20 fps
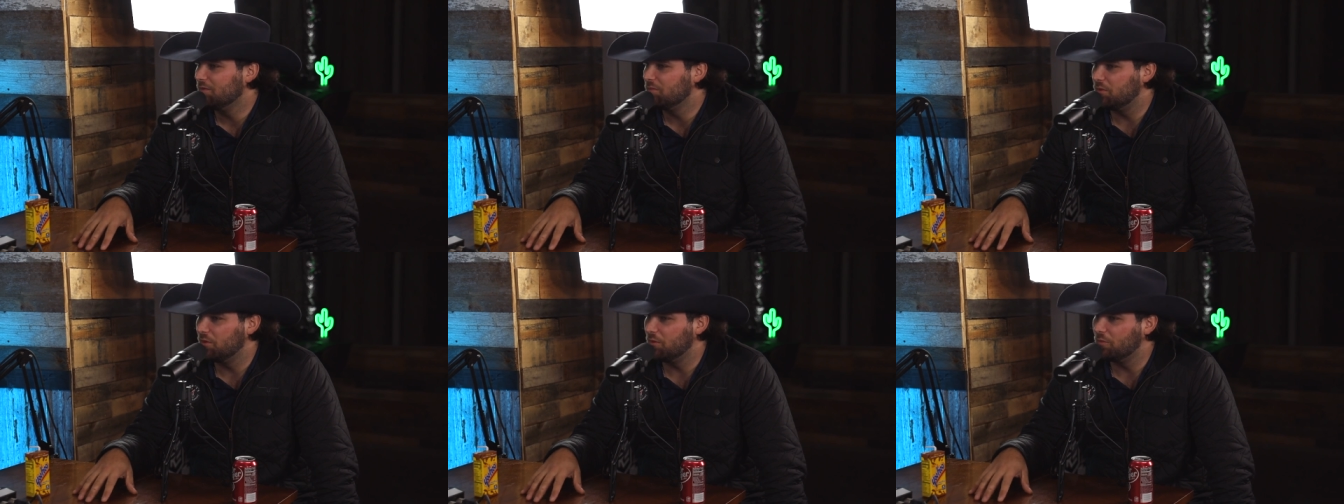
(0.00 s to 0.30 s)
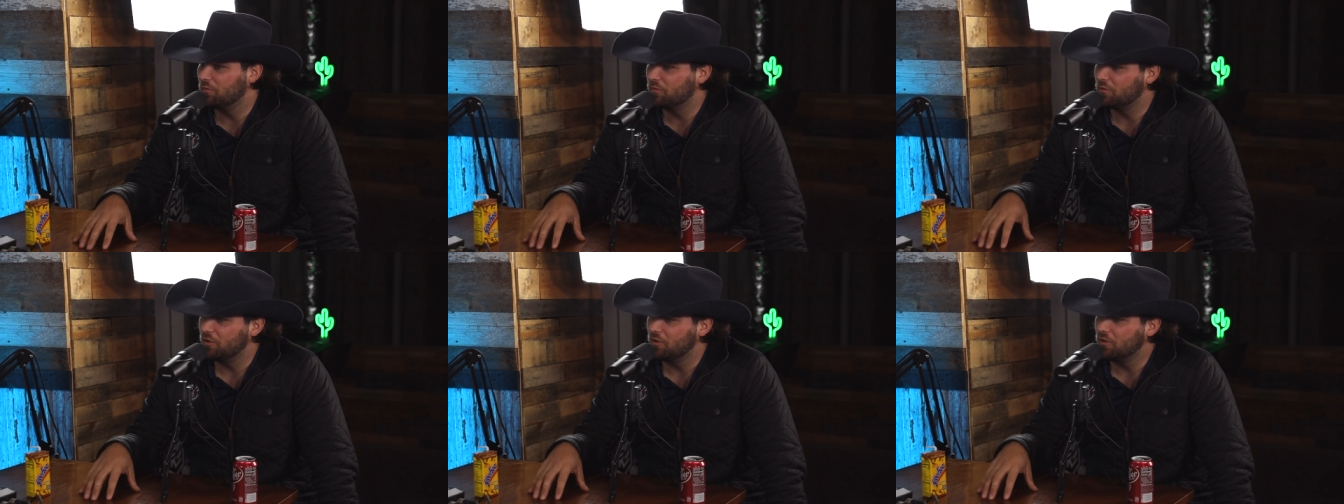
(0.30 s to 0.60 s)

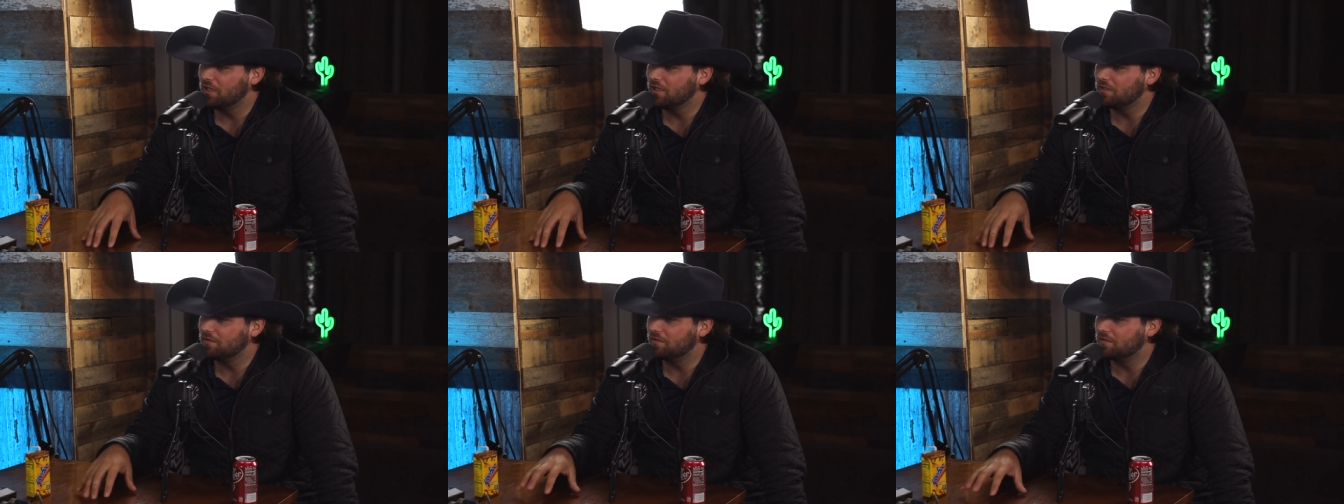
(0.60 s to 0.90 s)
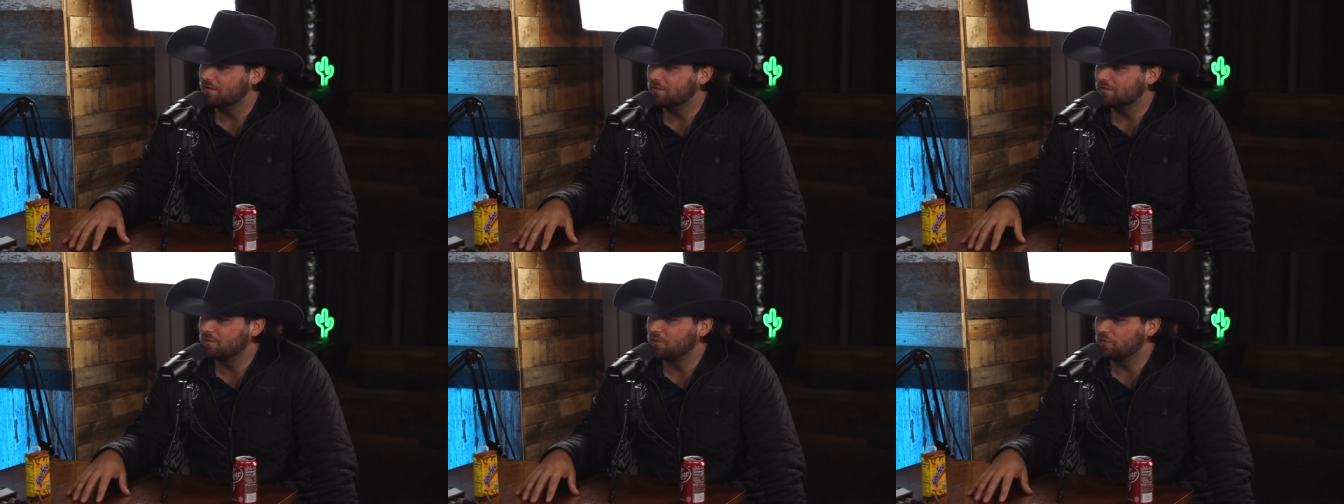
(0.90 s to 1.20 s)
But when you get
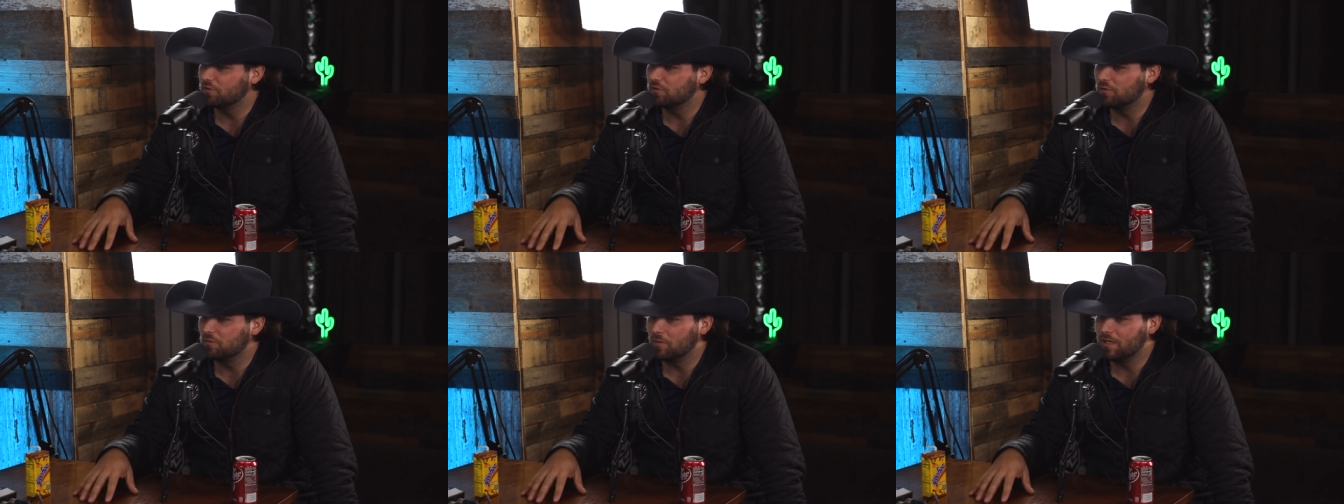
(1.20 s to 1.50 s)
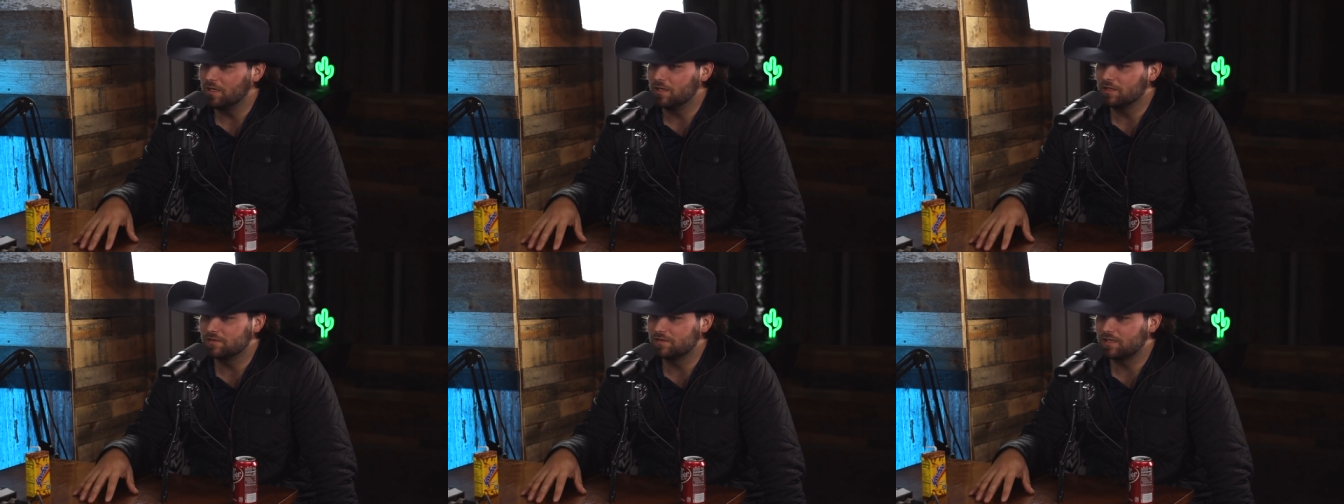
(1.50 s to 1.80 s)
to the social
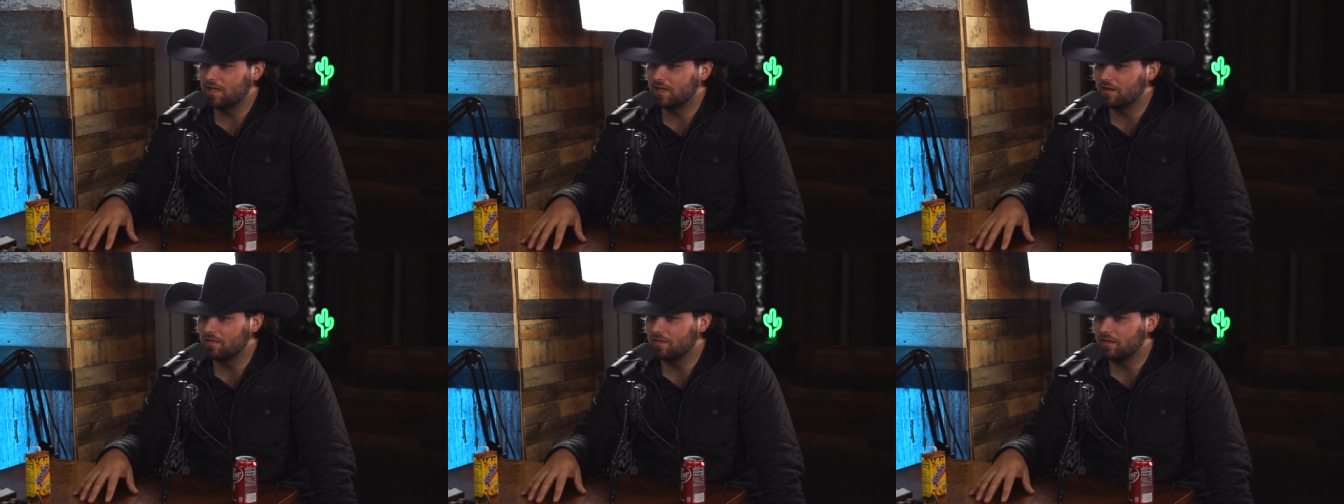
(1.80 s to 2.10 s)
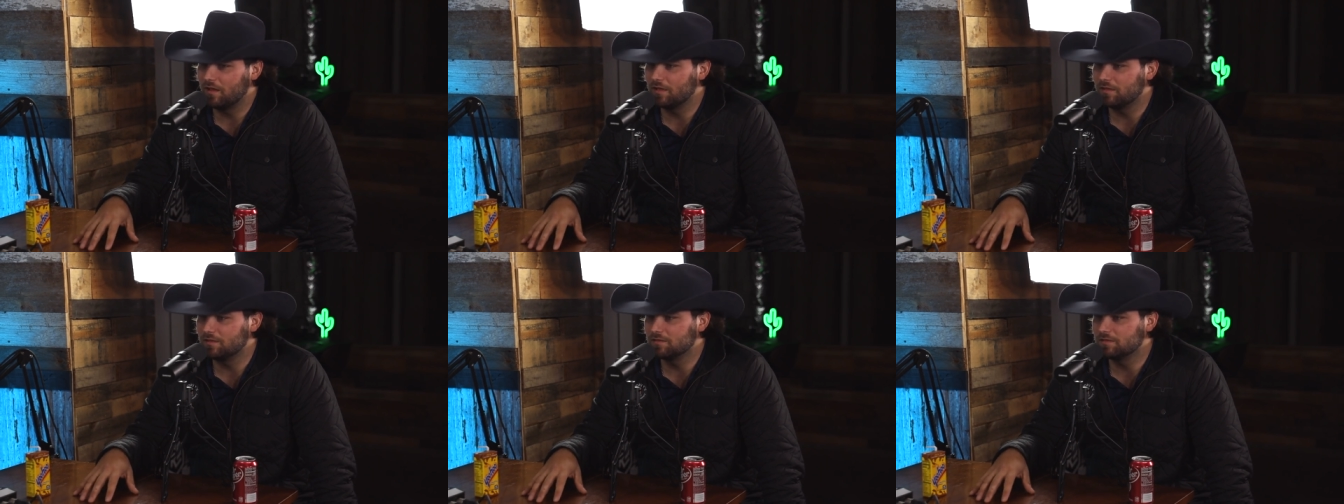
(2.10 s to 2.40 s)
media side of
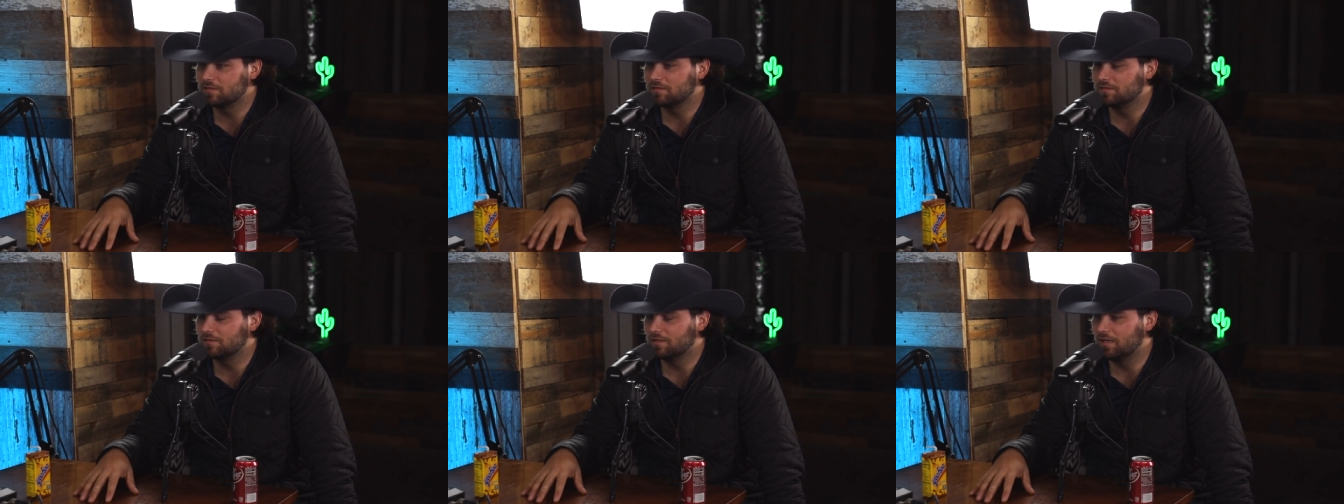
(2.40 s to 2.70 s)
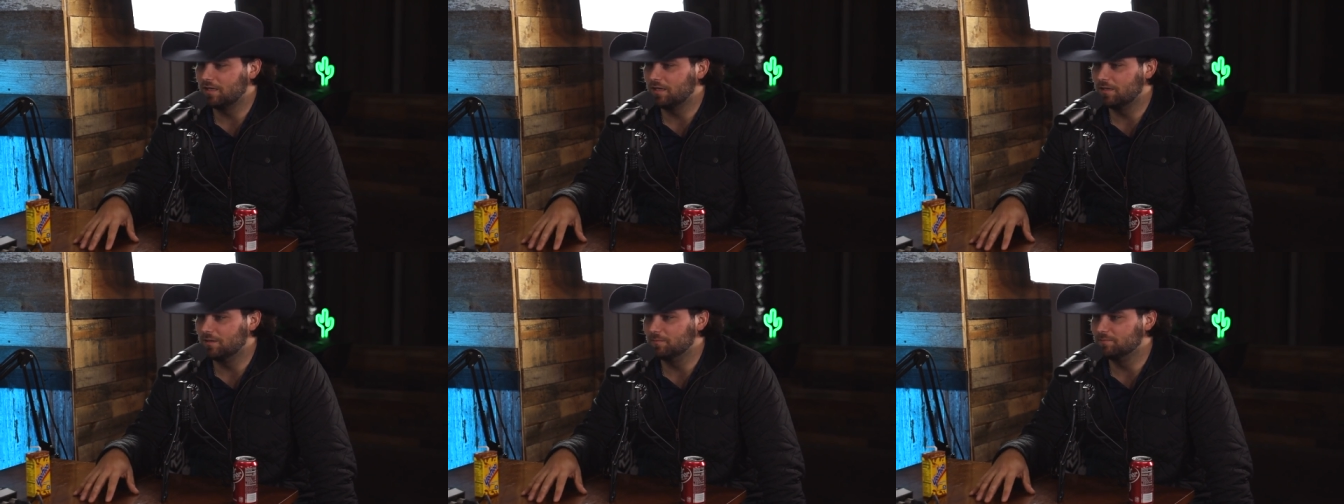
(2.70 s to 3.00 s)
things,
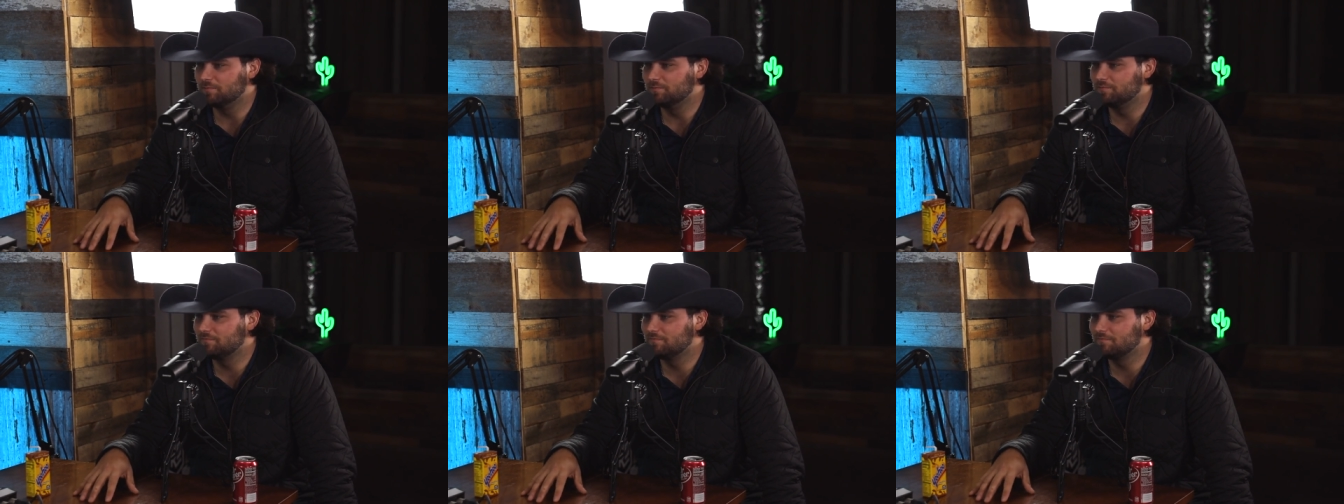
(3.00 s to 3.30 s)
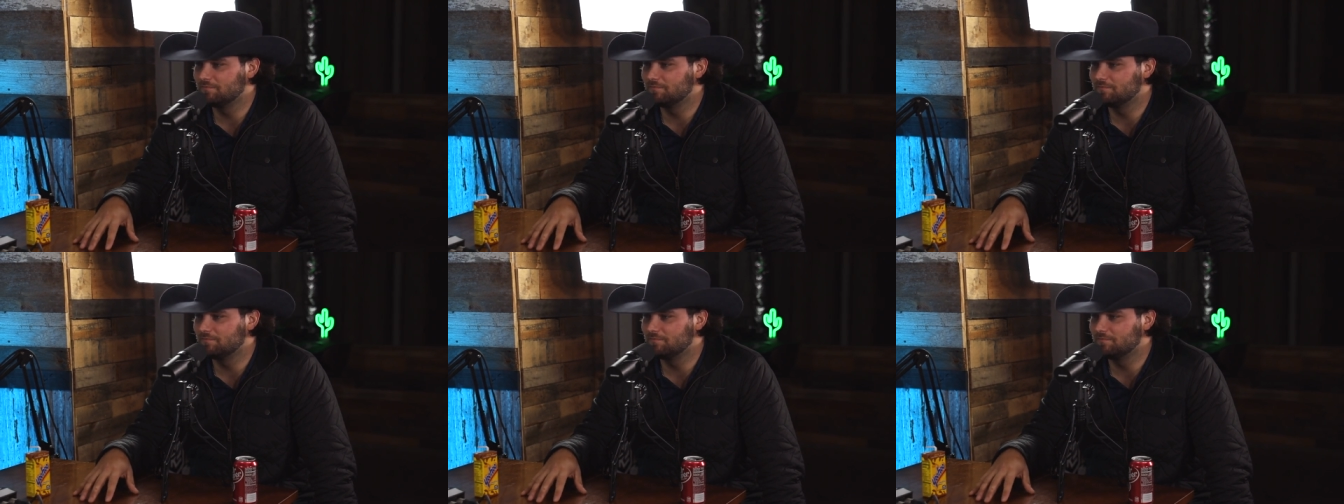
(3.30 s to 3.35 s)
um,